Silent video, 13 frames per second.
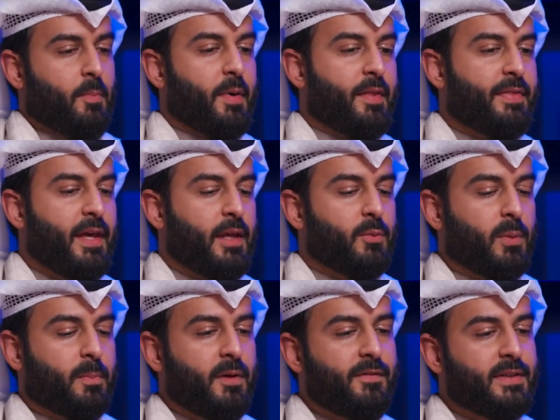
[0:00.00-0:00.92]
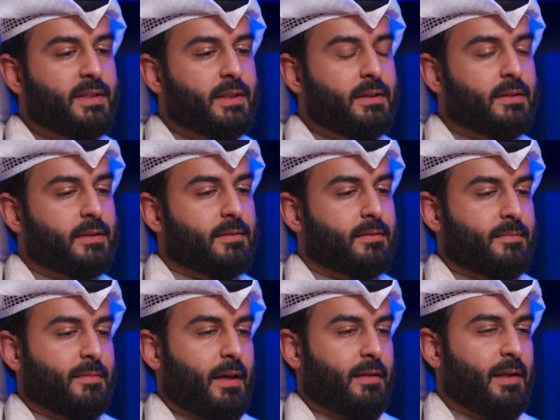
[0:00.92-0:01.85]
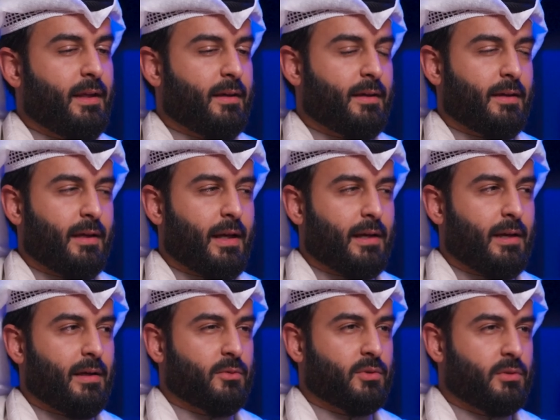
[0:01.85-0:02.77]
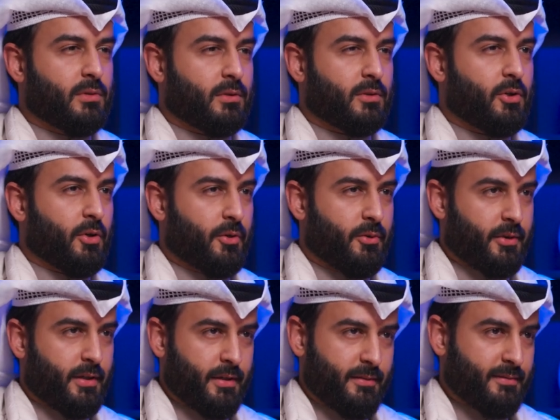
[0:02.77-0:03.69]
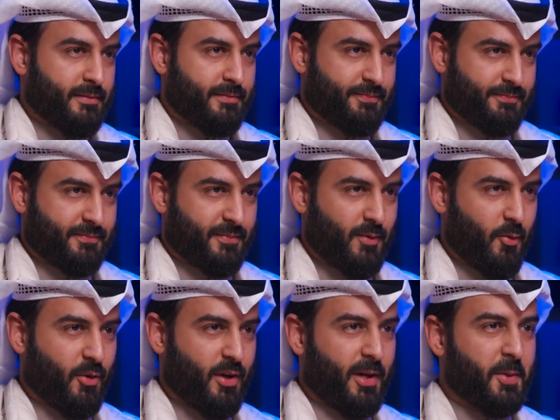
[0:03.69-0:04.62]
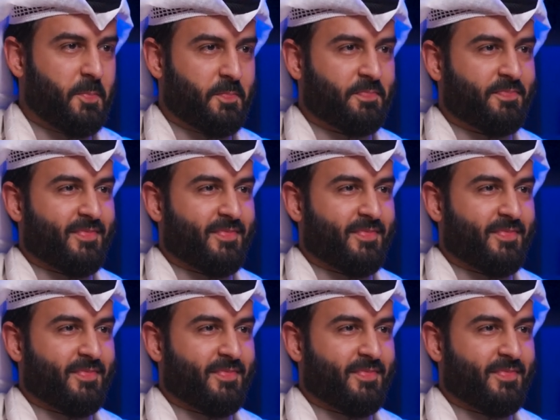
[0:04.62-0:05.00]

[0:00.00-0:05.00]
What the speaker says: But then we pivoted, I think, around Corona. Okay.